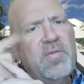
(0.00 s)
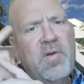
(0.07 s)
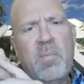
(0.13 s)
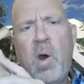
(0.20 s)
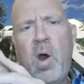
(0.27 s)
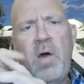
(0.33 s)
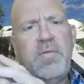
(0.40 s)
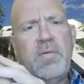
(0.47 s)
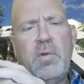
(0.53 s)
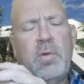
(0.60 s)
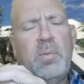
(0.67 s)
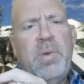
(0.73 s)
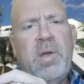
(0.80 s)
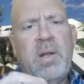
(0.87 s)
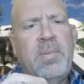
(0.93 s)
so if I'm off
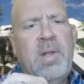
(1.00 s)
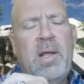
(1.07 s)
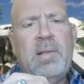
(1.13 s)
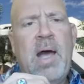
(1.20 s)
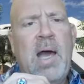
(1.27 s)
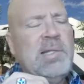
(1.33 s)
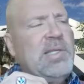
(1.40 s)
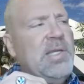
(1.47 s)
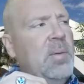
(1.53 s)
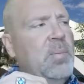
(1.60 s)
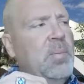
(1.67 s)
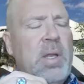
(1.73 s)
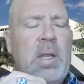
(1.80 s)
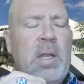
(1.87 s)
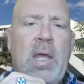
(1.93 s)
a little bit, I'm not lying
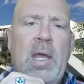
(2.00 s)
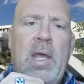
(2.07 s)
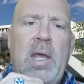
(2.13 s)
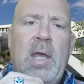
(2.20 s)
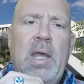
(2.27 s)
to you. But